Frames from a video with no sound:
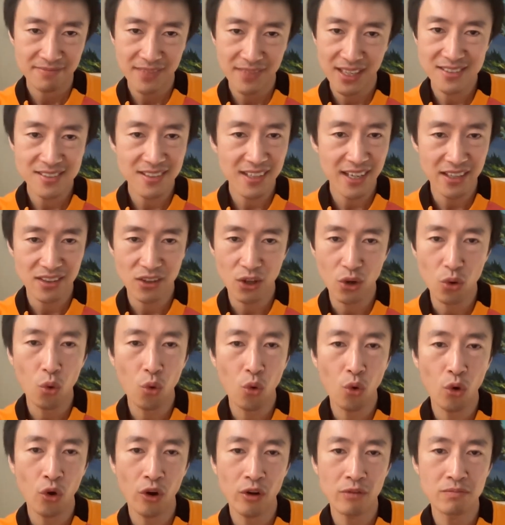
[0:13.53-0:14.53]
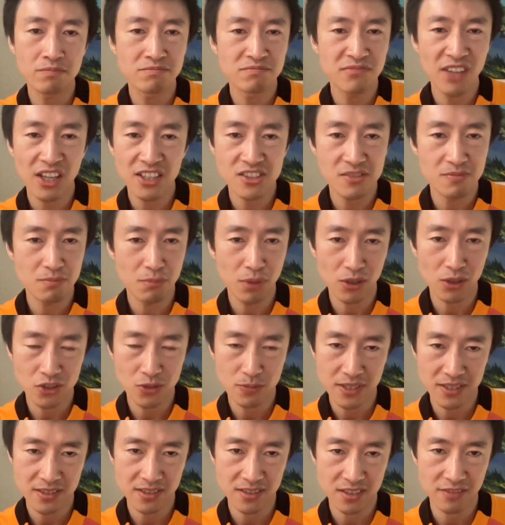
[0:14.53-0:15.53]
That's like the core nuts and
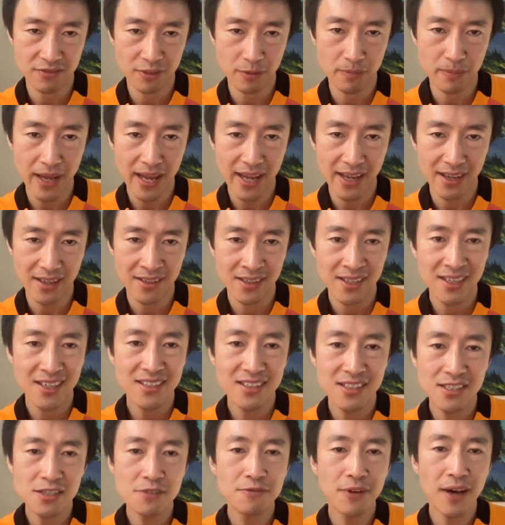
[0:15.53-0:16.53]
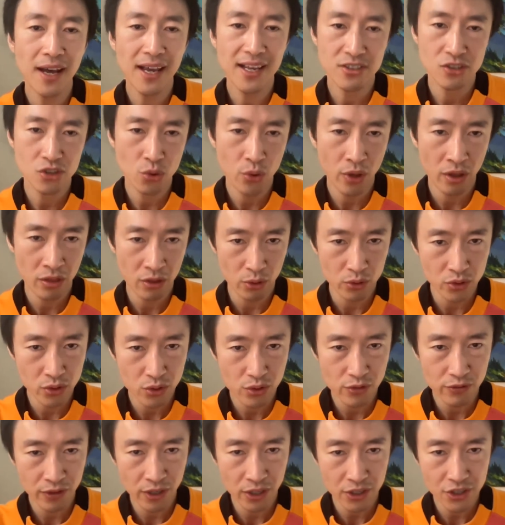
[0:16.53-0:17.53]
bolts business of a bank. DeFi is doing those
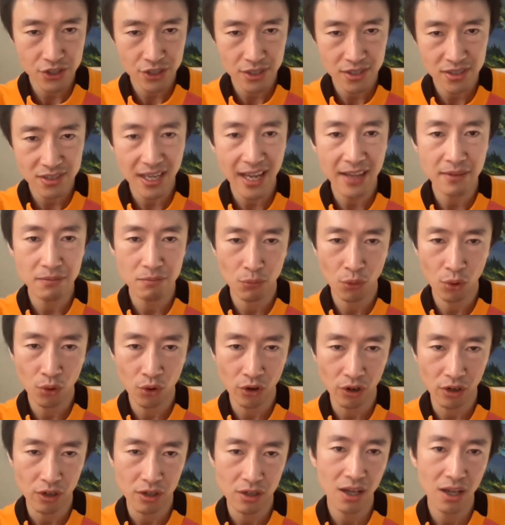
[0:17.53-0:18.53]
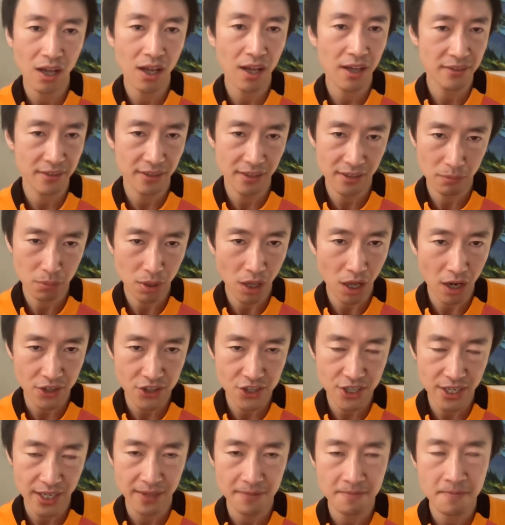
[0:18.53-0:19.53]
two functions and more on a
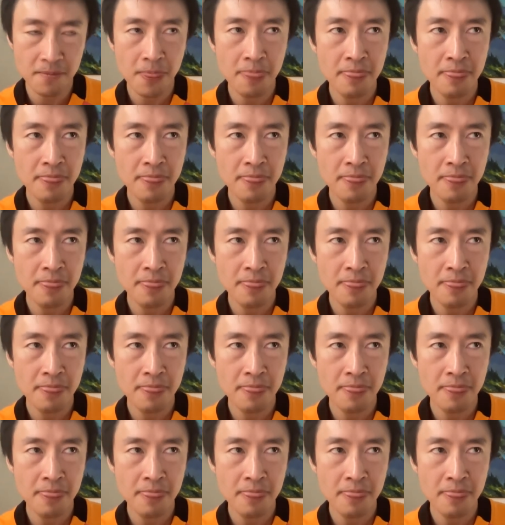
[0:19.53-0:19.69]
blockchain.